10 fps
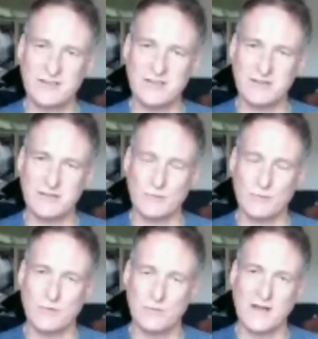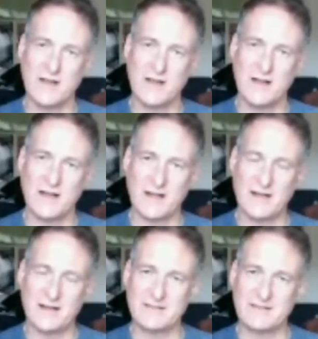Diane Richardson
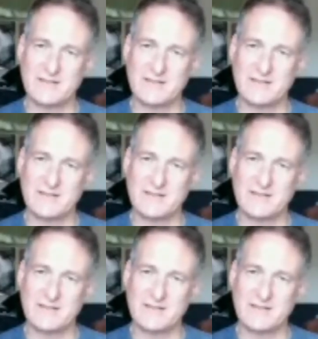all